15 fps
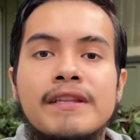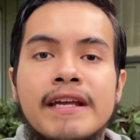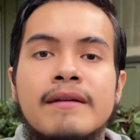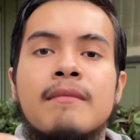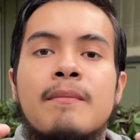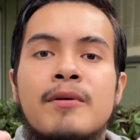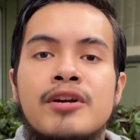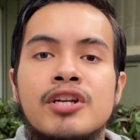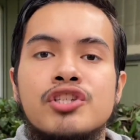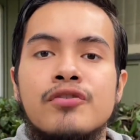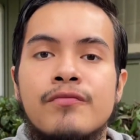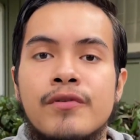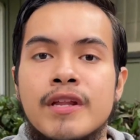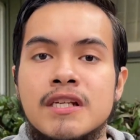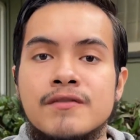in the end, my prediction
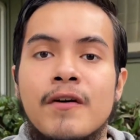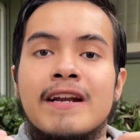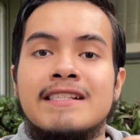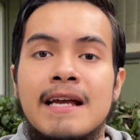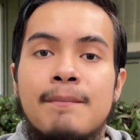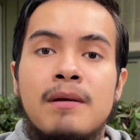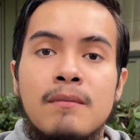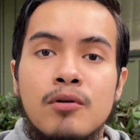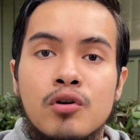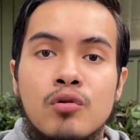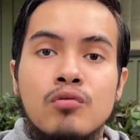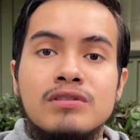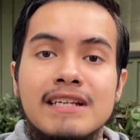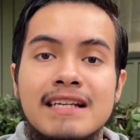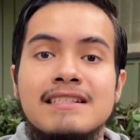for this fight is that Pitbull
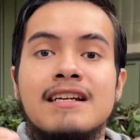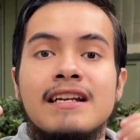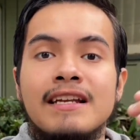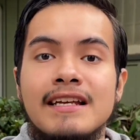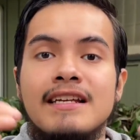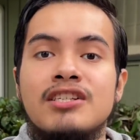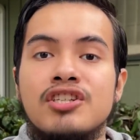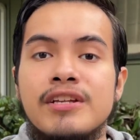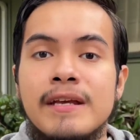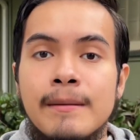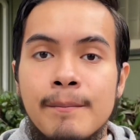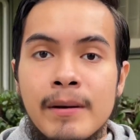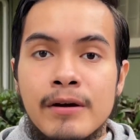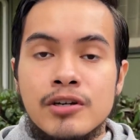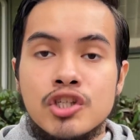Cruz is going to easily
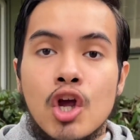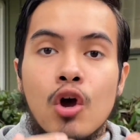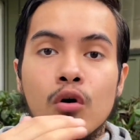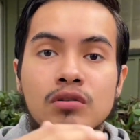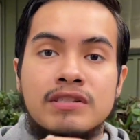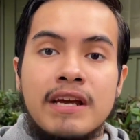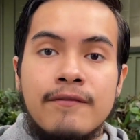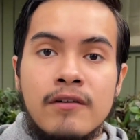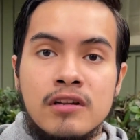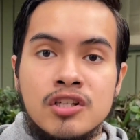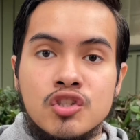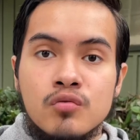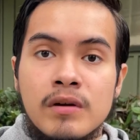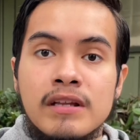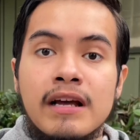embarrass Jose
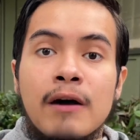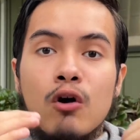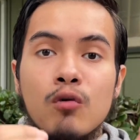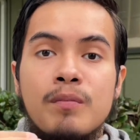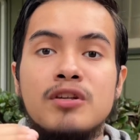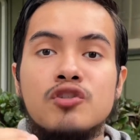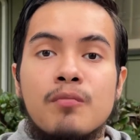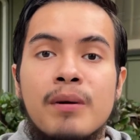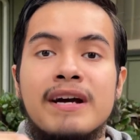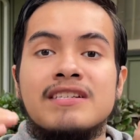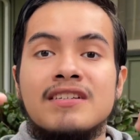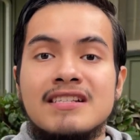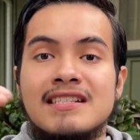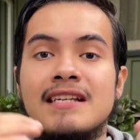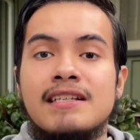Valenzuela. I would be surprised
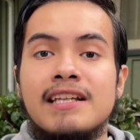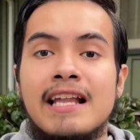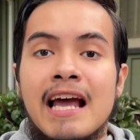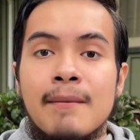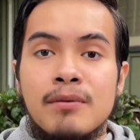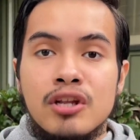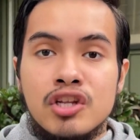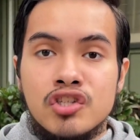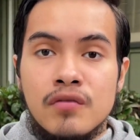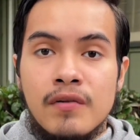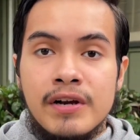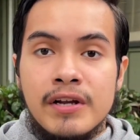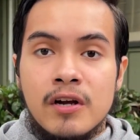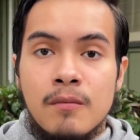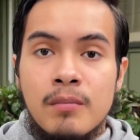if the same thing that happened in the
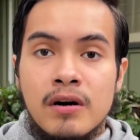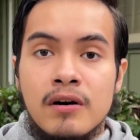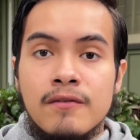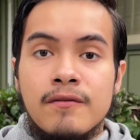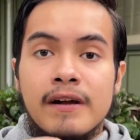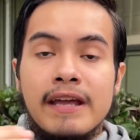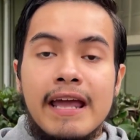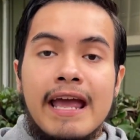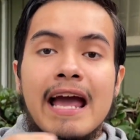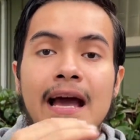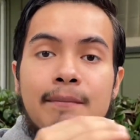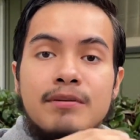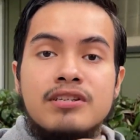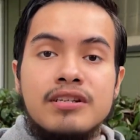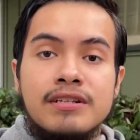Giovanni Cabrera fight
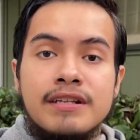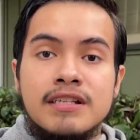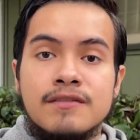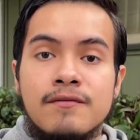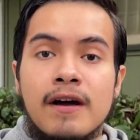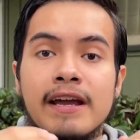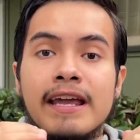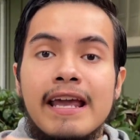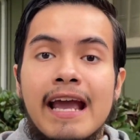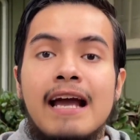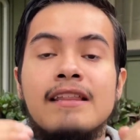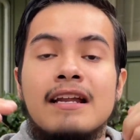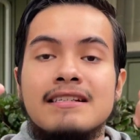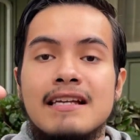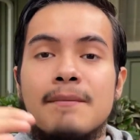happens in this fight,
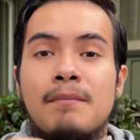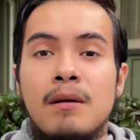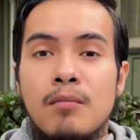and that is that